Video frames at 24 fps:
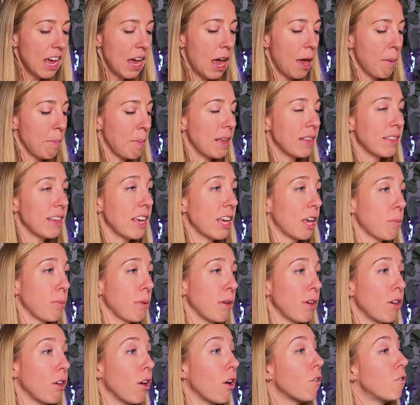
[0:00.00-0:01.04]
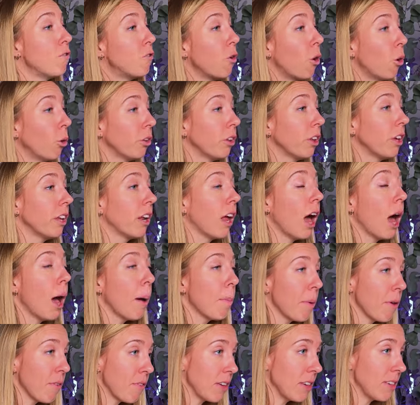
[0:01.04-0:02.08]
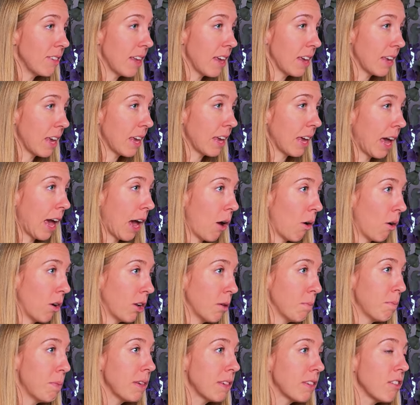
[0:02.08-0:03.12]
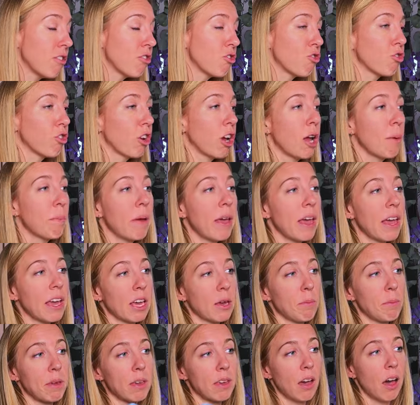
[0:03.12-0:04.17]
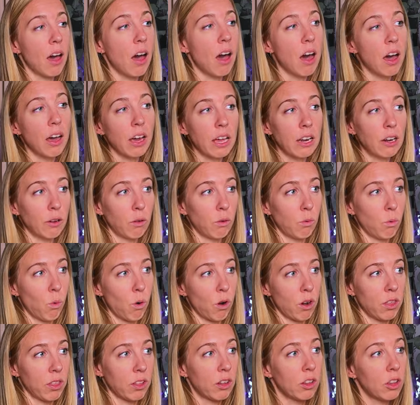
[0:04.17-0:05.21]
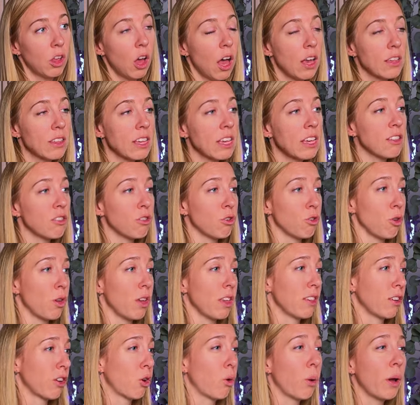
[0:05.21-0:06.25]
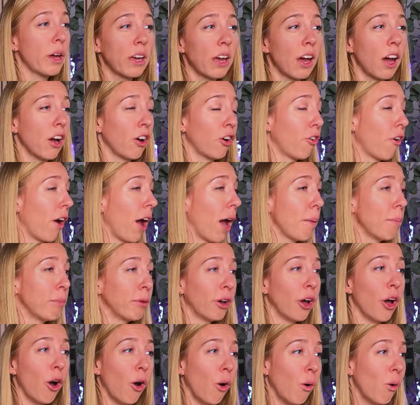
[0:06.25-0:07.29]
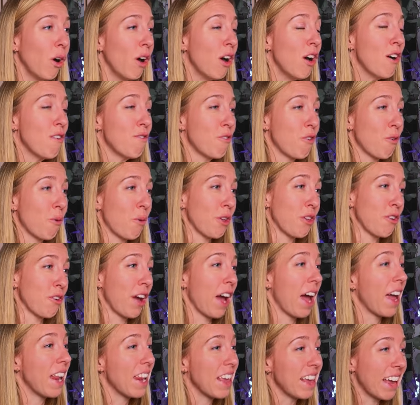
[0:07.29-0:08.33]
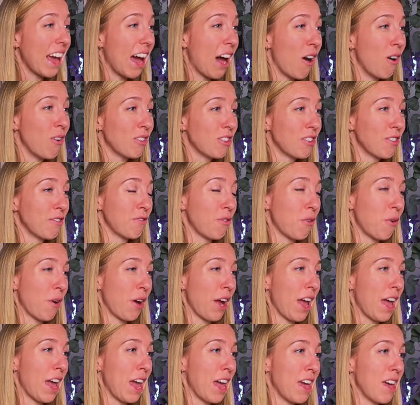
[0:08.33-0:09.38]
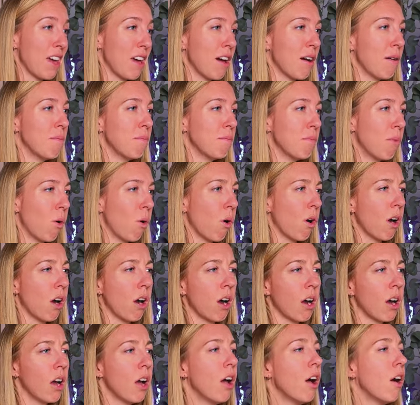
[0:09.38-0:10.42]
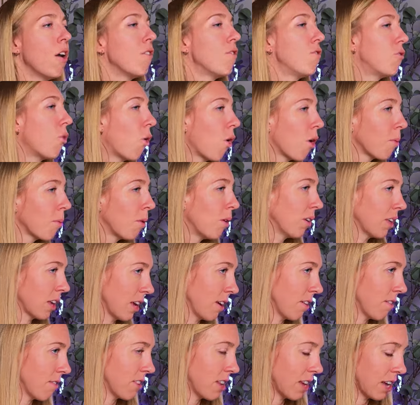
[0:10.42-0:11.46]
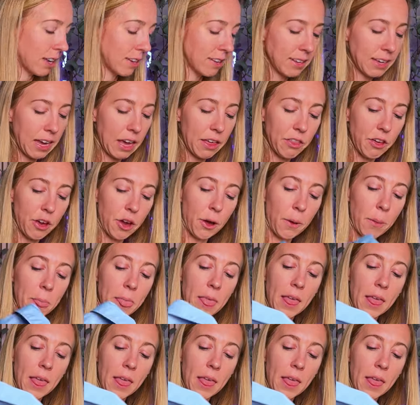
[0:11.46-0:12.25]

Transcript: It means it can be folded up if he's taking it out on a business trip. It can be hung and worn in the closet, so it's quick a grab go for when you're heading out for a more formal evening together.